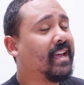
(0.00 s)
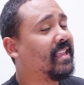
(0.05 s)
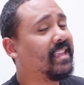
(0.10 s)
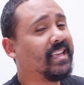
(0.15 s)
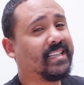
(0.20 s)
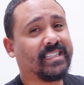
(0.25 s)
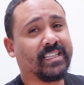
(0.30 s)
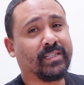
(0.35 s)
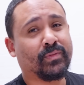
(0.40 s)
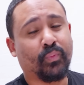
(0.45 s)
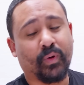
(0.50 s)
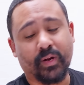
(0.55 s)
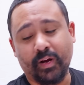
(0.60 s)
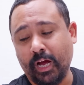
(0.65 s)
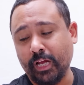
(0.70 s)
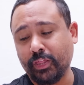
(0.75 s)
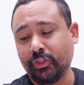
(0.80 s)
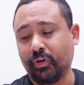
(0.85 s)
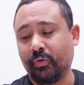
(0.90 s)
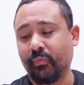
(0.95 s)
this is what
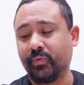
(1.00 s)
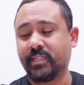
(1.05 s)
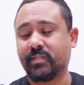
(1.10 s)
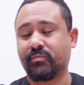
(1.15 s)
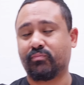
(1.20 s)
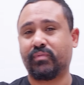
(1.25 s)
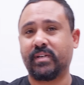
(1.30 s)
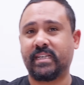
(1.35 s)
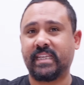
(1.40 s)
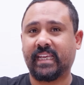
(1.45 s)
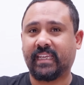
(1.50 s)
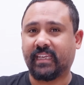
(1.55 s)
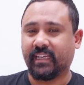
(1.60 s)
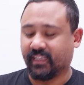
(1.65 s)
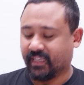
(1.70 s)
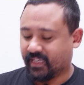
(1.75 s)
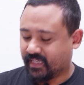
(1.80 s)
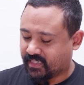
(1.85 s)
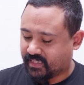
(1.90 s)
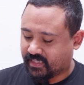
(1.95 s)
I thought was
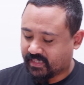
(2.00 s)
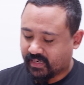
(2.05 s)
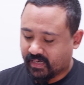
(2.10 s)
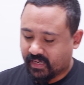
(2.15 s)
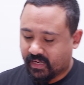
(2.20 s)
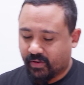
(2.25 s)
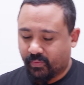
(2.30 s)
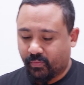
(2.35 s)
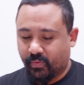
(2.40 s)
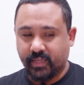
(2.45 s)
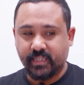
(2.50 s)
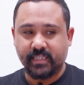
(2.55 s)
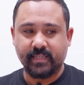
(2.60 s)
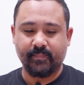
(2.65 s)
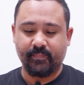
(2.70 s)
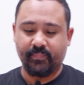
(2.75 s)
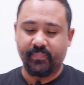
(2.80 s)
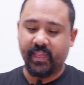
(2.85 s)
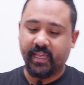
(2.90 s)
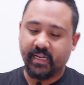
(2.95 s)
ridiculous,
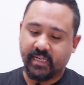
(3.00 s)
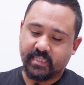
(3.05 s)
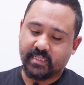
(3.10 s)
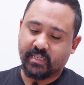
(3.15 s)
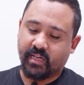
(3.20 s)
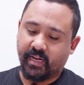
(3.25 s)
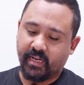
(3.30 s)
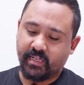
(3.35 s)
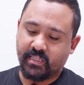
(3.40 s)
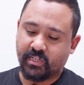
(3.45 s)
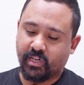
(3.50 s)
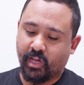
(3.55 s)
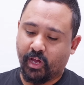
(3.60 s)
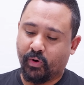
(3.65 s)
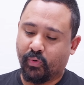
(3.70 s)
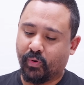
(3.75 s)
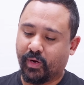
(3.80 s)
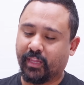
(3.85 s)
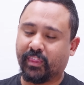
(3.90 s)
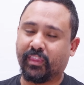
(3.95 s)
was they decided to go
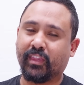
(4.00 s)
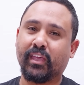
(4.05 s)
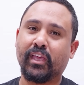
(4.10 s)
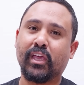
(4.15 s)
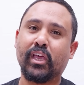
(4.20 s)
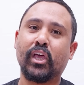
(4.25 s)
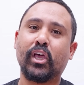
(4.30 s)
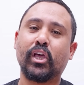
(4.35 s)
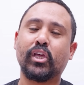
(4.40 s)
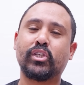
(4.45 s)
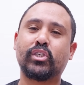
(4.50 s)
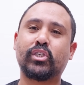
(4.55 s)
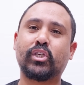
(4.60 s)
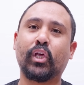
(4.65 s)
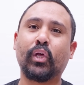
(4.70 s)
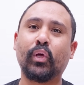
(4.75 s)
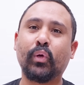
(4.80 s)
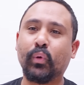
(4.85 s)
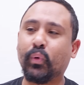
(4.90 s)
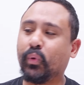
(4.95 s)
with
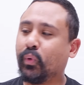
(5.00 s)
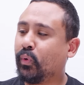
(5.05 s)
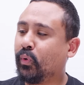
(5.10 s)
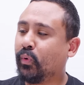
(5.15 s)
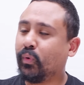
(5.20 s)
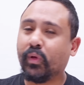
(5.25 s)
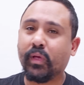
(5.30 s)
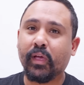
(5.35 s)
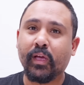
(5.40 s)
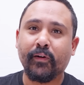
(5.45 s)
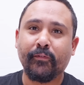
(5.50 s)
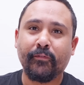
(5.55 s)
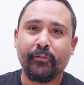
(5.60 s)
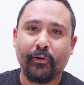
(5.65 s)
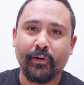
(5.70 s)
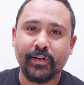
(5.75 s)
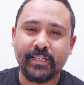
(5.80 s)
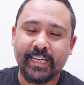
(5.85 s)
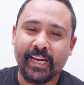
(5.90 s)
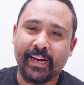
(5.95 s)
2
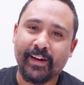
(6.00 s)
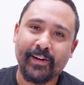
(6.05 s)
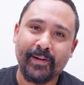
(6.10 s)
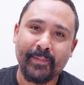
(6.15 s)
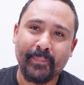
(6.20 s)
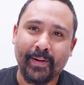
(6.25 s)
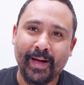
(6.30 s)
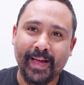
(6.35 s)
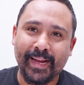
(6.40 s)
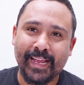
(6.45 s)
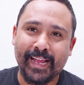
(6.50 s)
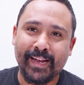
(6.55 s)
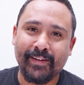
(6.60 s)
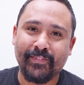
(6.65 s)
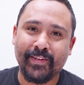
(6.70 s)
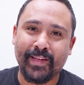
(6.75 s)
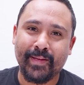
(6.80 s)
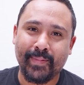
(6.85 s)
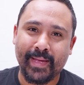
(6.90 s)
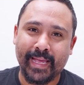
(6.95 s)
4-terabyte
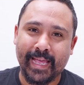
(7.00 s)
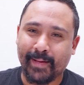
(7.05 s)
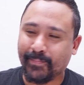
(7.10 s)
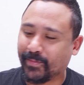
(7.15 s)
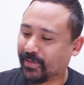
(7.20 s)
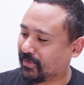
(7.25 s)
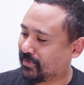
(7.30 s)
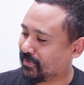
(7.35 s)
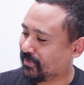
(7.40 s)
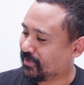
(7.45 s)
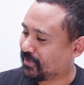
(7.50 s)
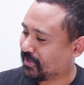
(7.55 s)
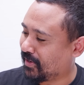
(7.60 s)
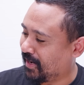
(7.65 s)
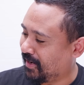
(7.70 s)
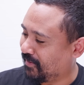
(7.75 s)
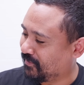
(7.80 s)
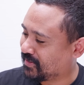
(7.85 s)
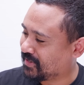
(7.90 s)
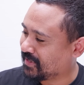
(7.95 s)
NVMe M.2
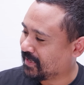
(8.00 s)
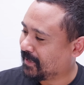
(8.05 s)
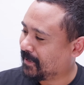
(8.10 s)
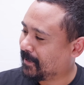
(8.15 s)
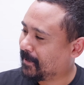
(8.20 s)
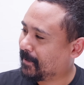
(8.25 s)
drives.